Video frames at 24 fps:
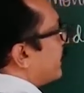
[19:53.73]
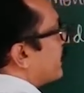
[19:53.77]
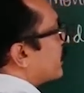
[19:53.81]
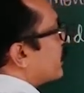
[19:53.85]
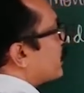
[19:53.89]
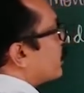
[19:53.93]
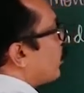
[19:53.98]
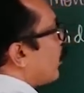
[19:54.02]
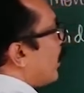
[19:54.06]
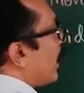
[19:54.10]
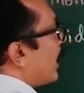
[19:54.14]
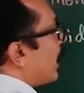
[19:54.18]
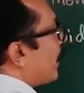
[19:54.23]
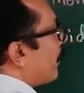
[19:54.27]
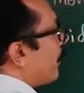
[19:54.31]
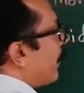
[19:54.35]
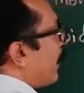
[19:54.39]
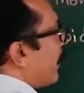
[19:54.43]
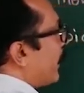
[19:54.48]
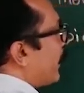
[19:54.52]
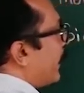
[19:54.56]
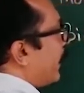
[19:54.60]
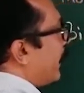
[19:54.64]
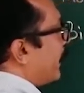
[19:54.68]
square
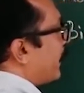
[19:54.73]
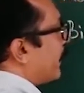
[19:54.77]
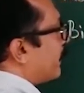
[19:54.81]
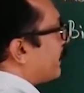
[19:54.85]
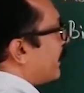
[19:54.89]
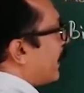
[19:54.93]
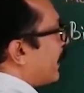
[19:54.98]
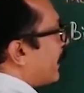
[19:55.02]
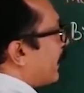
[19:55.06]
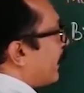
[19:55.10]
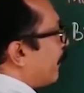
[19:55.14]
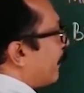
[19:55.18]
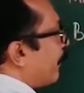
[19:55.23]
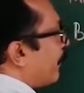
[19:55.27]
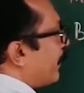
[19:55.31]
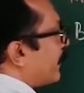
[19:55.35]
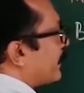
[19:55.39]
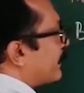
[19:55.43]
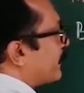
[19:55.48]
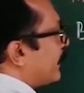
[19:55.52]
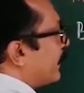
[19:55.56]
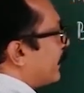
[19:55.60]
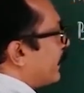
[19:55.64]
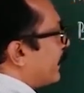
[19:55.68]
bracket that
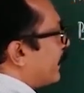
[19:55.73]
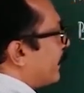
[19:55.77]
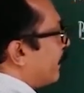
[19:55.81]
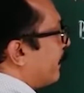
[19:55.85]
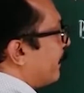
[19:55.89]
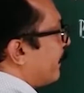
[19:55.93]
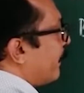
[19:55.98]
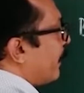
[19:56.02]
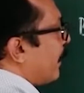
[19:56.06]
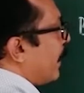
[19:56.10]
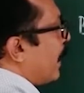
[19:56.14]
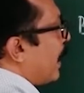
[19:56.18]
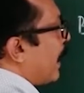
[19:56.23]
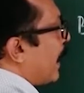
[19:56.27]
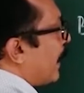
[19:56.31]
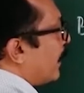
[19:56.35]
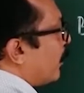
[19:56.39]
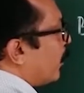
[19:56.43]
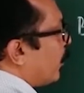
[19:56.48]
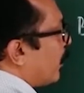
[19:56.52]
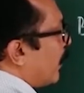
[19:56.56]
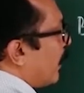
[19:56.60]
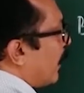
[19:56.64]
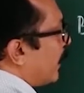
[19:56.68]
represent
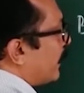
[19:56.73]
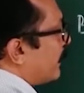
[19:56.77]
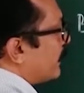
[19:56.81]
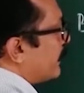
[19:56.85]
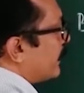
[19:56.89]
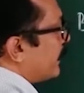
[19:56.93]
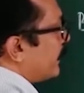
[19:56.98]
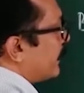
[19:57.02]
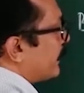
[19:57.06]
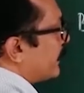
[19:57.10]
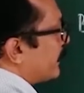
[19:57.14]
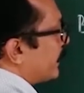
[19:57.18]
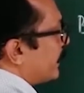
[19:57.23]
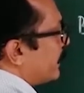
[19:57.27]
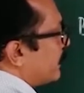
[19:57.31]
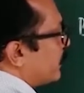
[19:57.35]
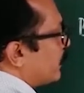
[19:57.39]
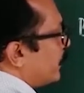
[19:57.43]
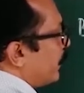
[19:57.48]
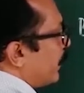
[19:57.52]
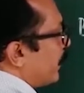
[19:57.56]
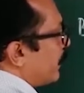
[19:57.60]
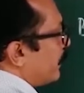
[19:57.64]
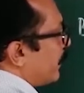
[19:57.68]
ionization
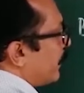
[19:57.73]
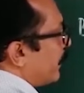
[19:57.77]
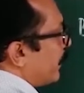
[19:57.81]
sphere.